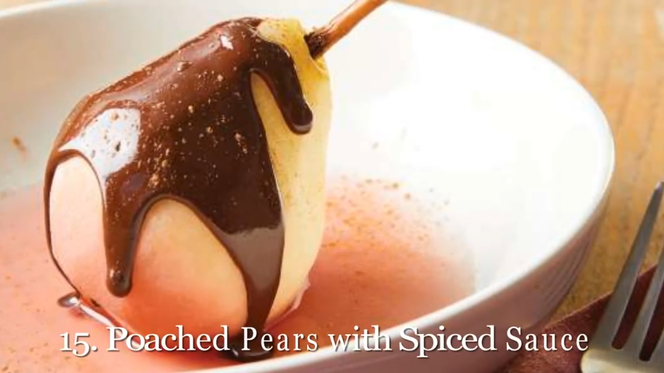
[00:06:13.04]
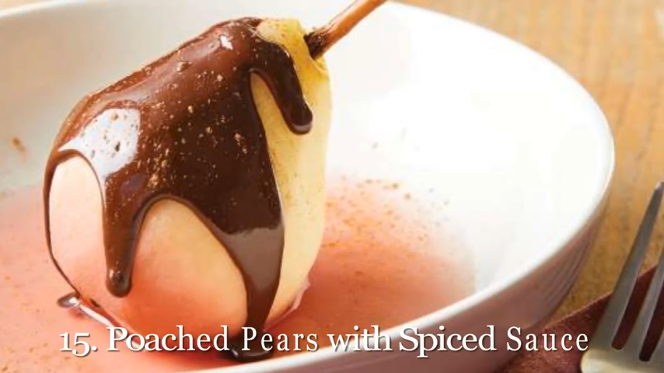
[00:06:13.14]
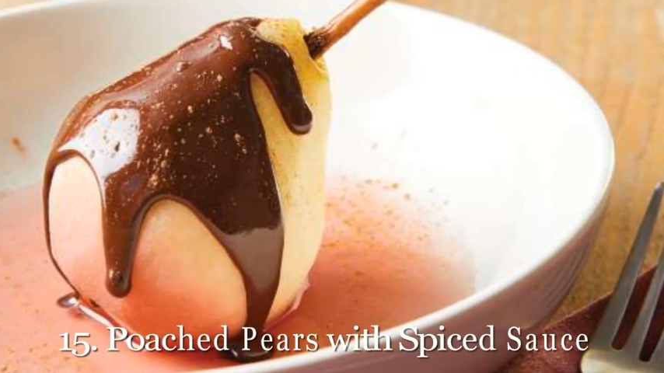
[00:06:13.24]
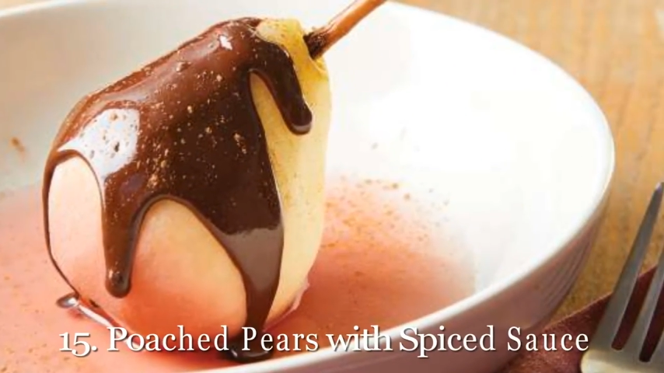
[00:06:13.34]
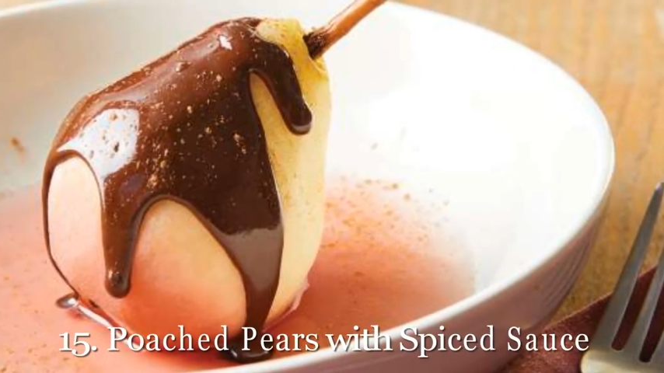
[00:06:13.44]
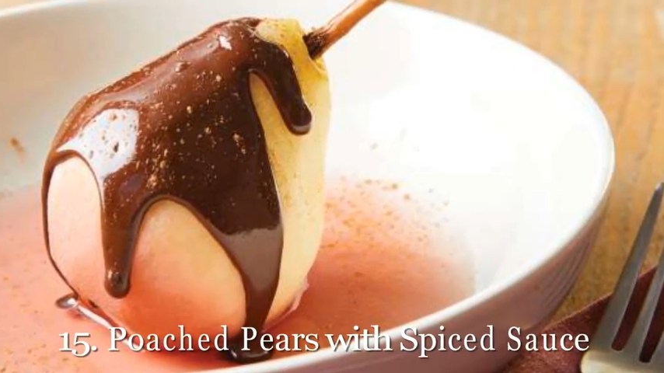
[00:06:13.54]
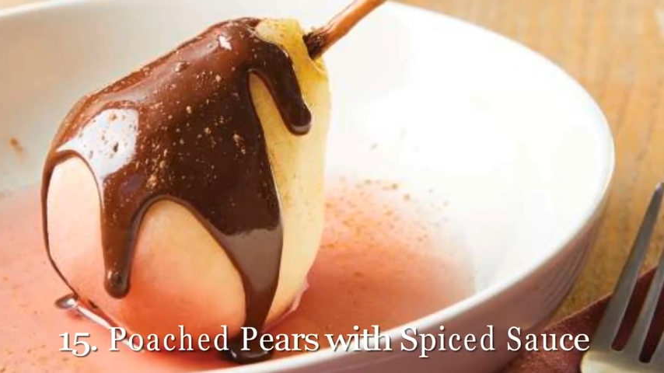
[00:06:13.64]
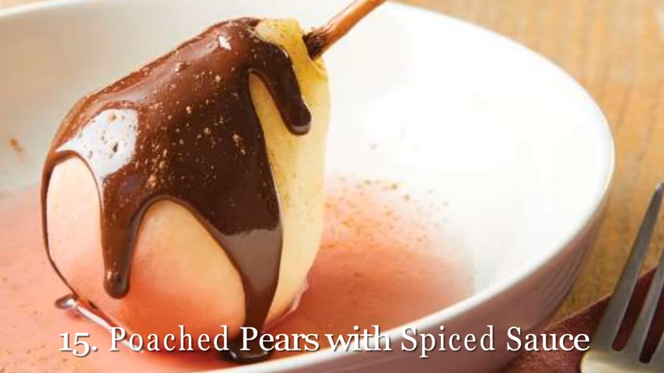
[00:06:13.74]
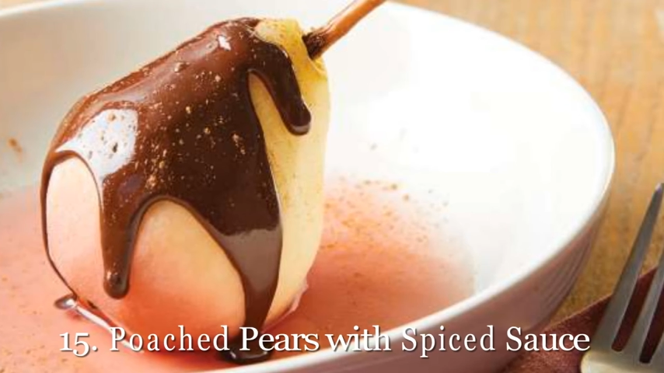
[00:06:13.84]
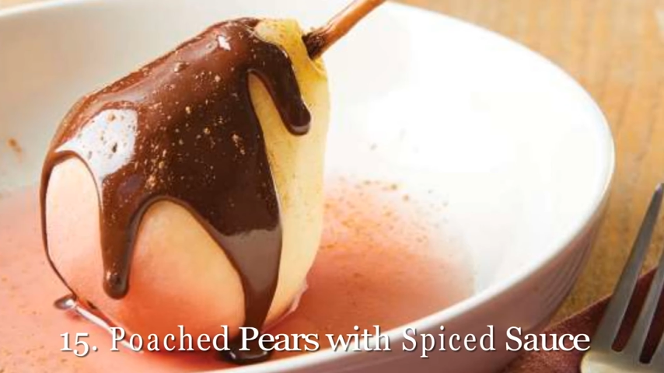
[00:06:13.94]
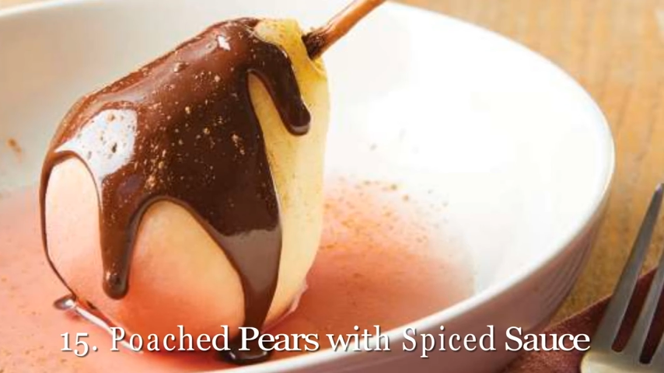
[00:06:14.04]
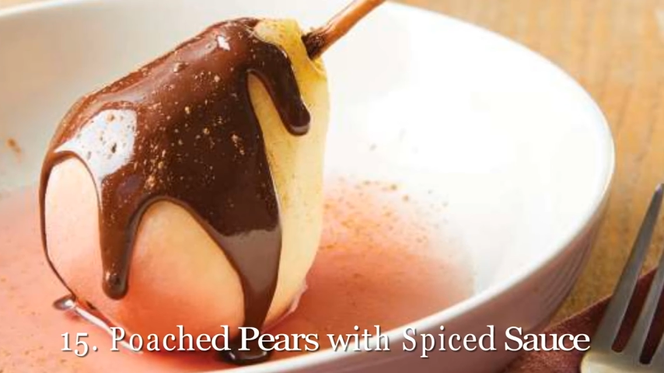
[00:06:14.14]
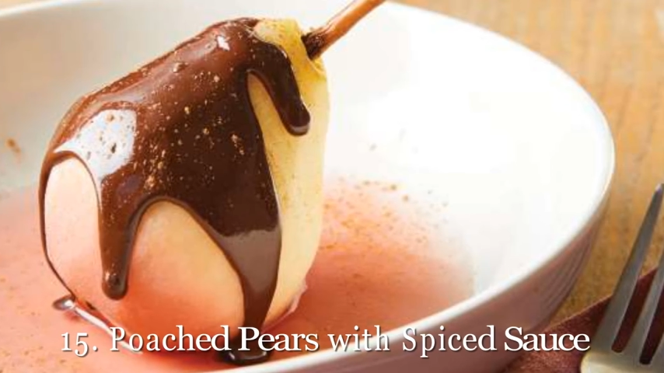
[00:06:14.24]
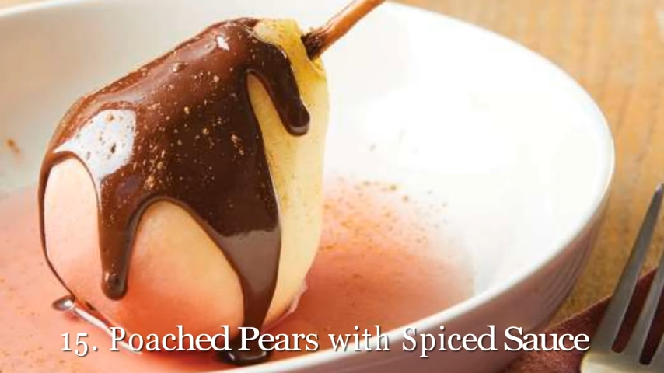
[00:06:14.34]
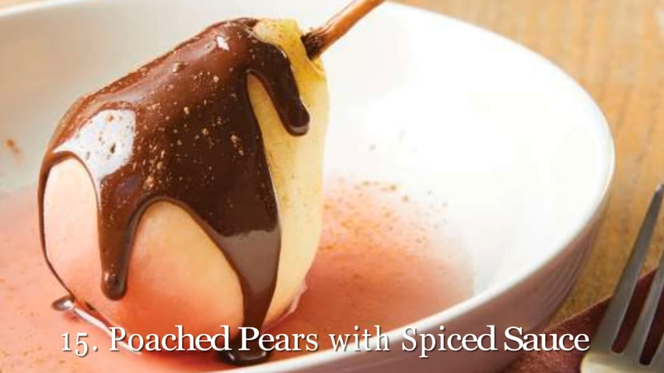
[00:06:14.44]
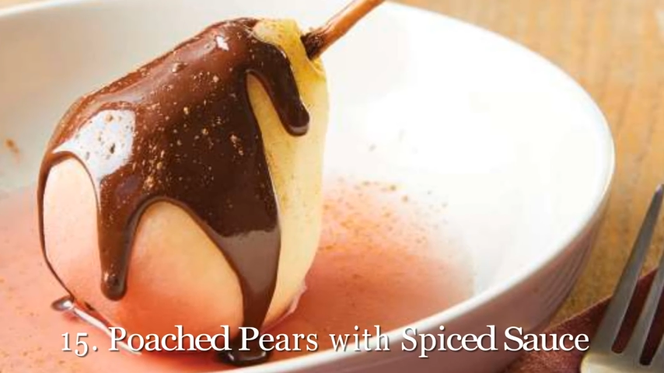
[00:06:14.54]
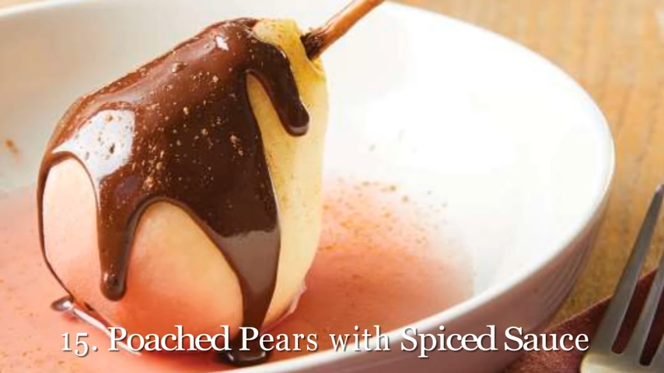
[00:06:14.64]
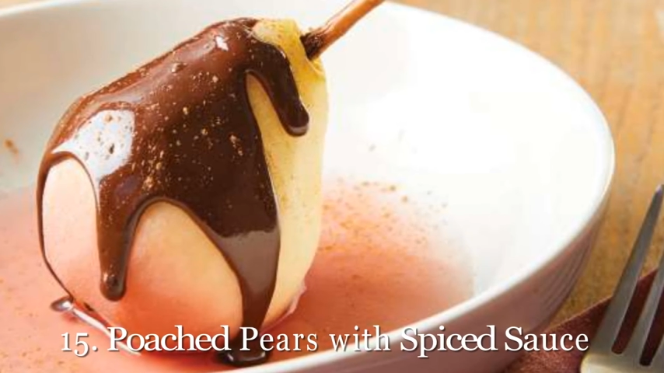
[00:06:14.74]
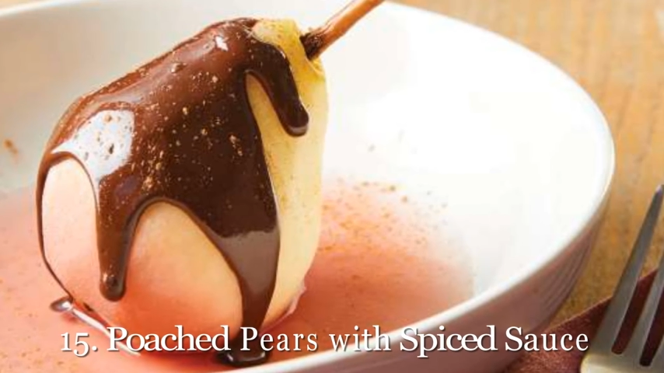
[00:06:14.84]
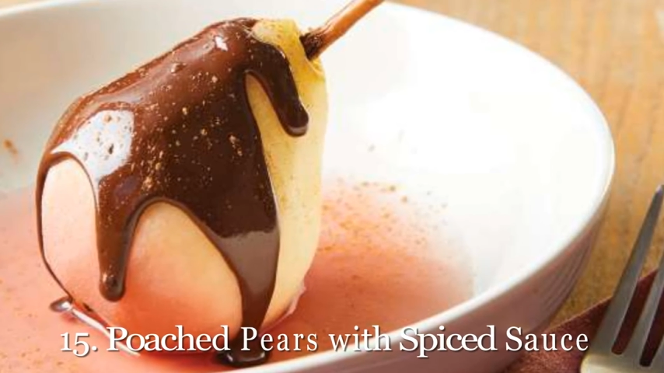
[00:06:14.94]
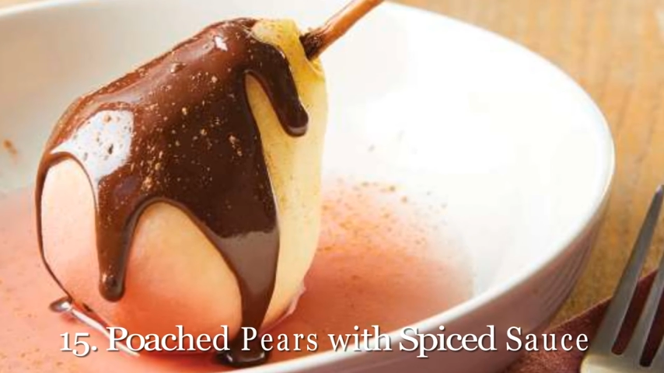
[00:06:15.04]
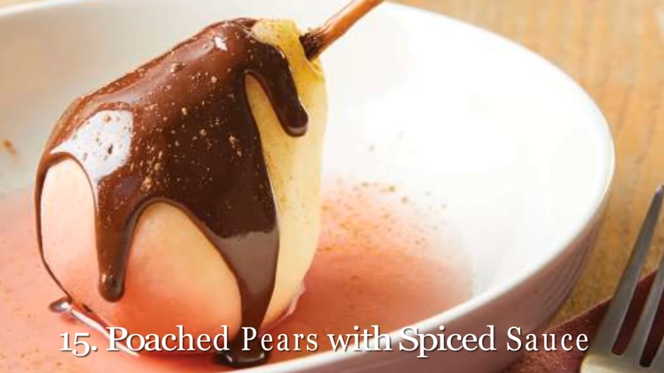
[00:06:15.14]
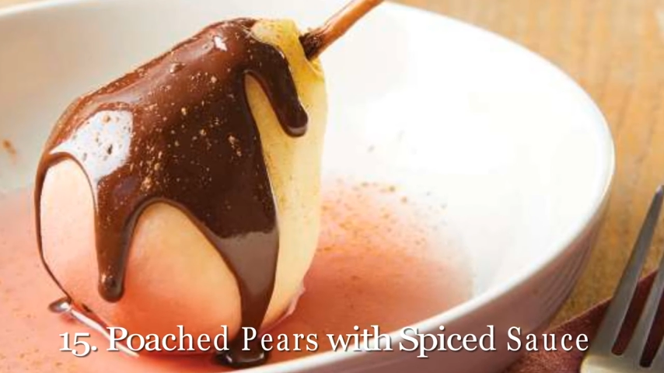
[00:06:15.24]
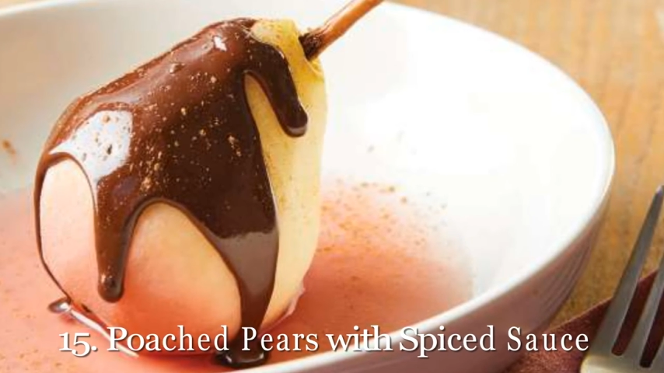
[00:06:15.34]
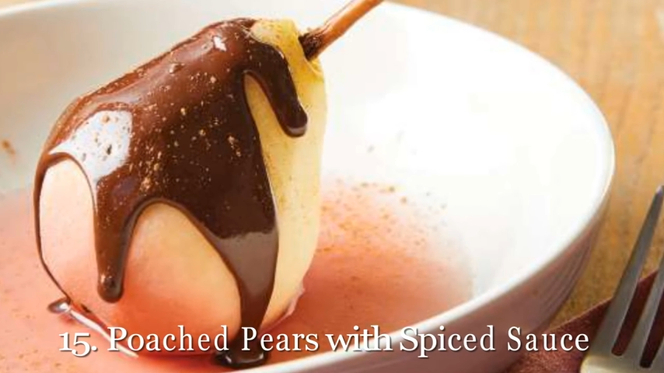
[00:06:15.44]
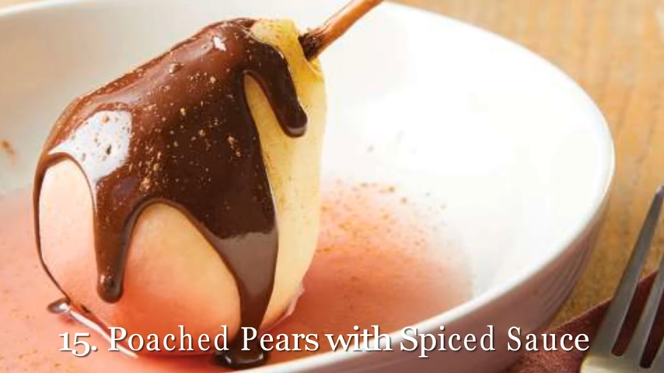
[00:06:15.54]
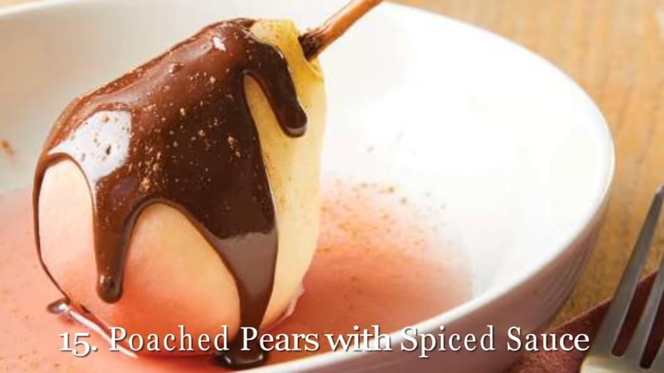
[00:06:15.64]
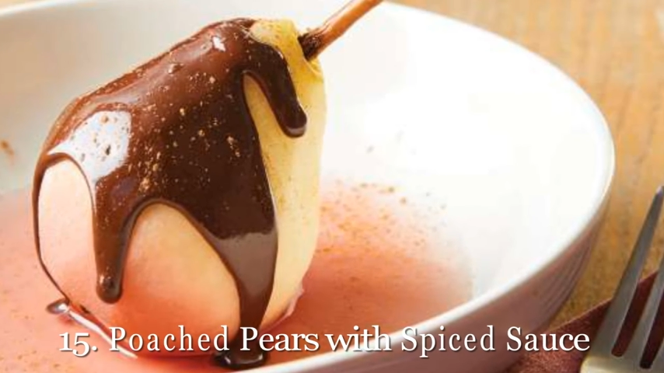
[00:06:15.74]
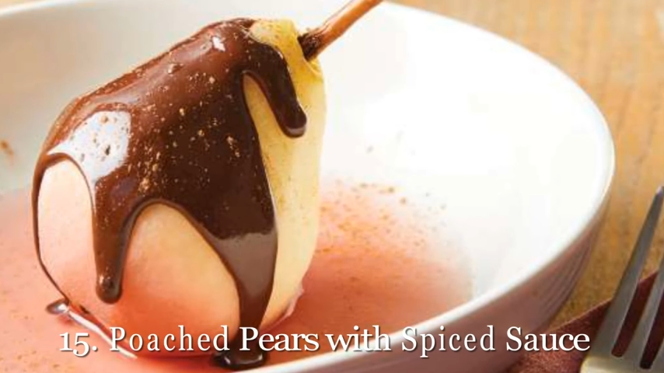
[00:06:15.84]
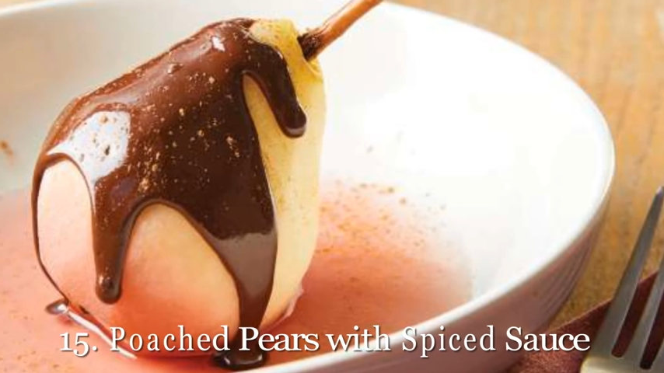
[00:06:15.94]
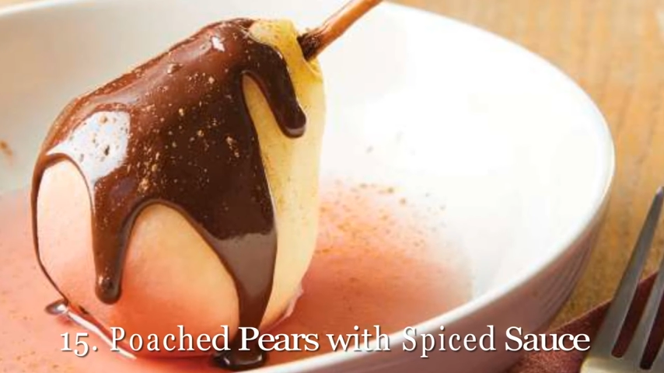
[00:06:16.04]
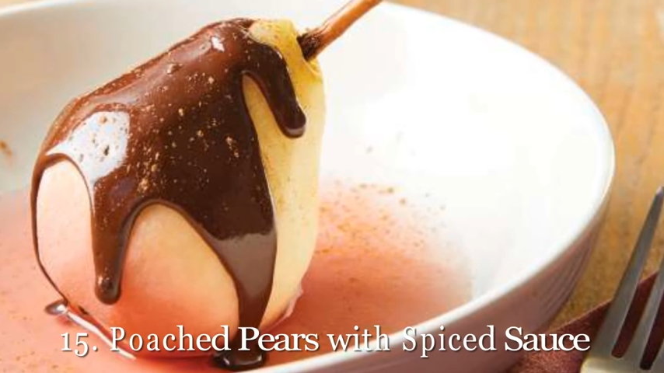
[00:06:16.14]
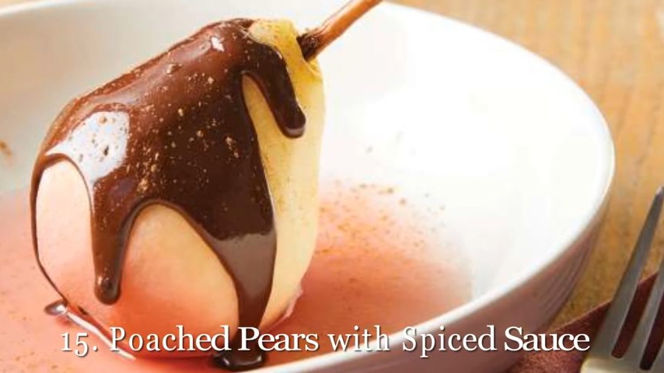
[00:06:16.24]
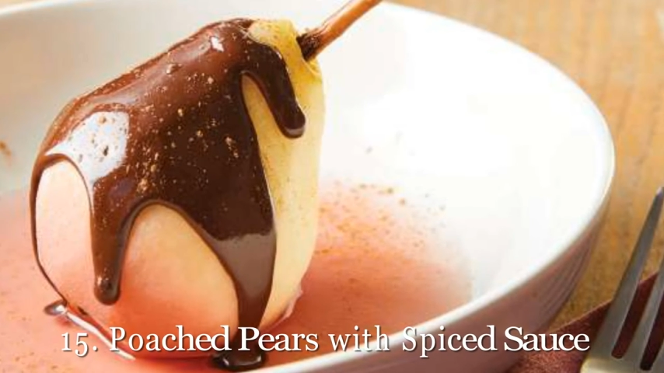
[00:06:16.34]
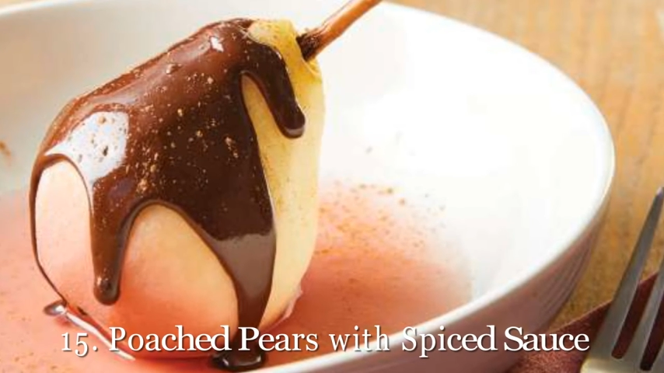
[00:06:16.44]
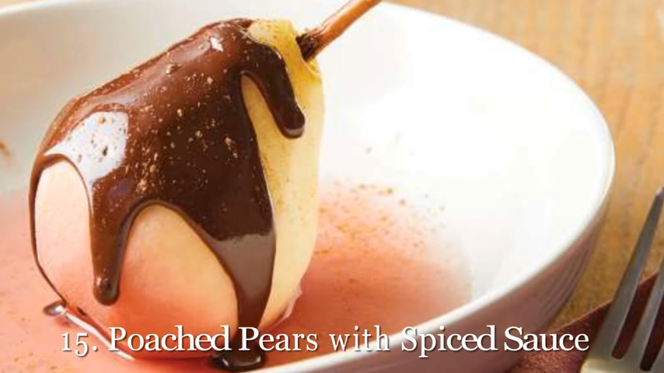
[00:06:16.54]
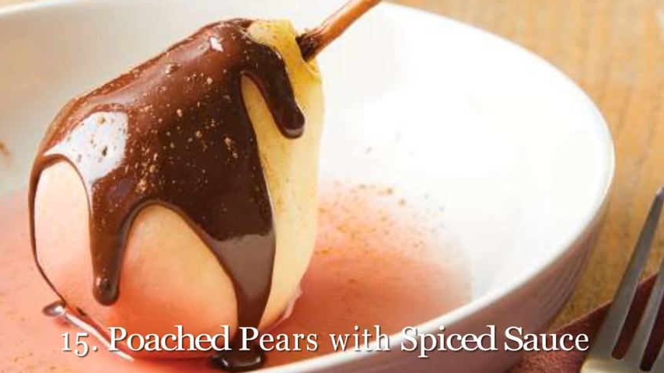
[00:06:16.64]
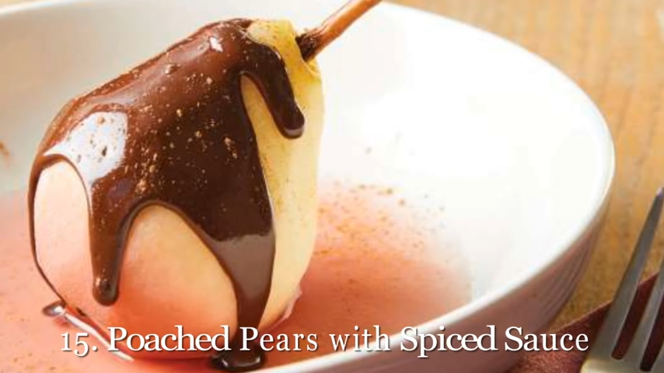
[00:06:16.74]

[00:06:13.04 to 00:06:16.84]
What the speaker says: Nobody's mouth can be seen.